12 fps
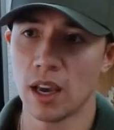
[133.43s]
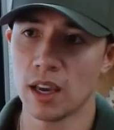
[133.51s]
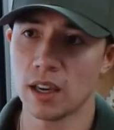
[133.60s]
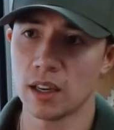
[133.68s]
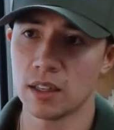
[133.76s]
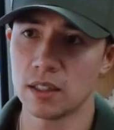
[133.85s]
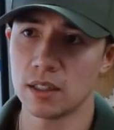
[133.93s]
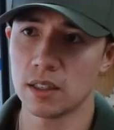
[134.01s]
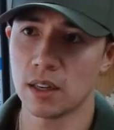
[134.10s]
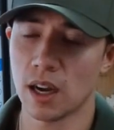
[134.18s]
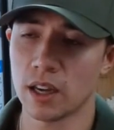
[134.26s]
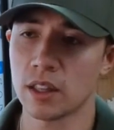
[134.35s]
And
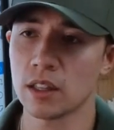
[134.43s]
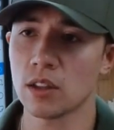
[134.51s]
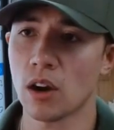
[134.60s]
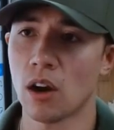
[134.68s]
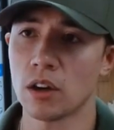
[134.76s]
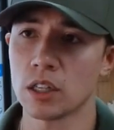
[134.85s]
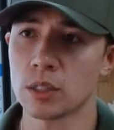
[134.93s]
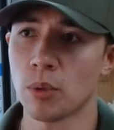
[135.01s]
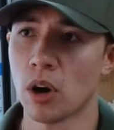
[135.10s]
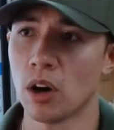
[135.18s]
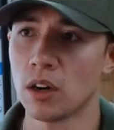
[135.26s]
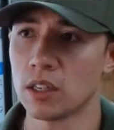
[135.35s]
I think the hardest
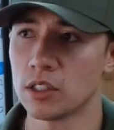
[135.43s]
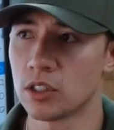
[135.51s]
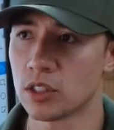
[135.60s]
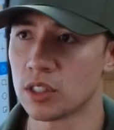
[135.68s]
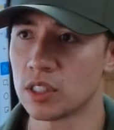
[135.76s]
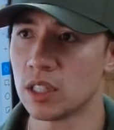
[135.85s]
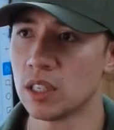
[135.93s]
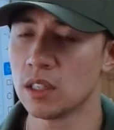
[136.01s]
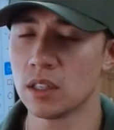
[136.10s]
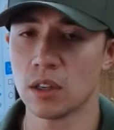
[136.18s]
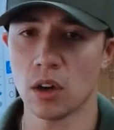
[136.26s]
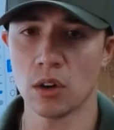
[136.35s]
part is just
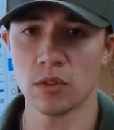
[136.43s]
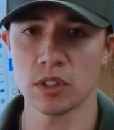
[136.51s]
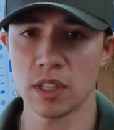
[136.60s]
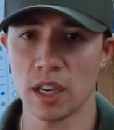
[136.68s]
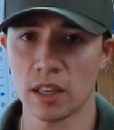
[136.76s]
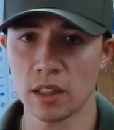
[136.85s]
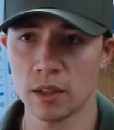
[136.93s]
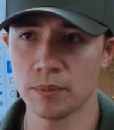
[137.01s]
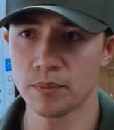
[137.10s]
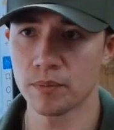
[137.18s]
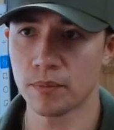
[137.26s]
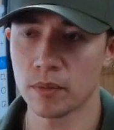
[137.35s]
seeing it overtake
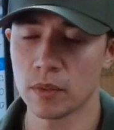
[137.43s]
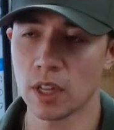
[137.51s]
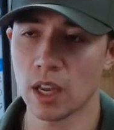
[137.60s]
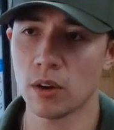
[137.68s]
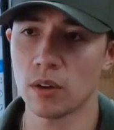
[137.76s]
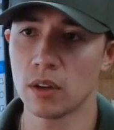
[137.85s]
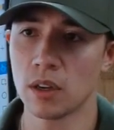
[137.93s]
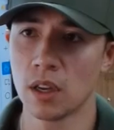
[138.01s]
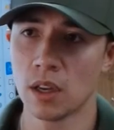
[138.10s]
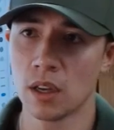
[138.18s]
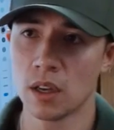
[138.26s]
them. Now,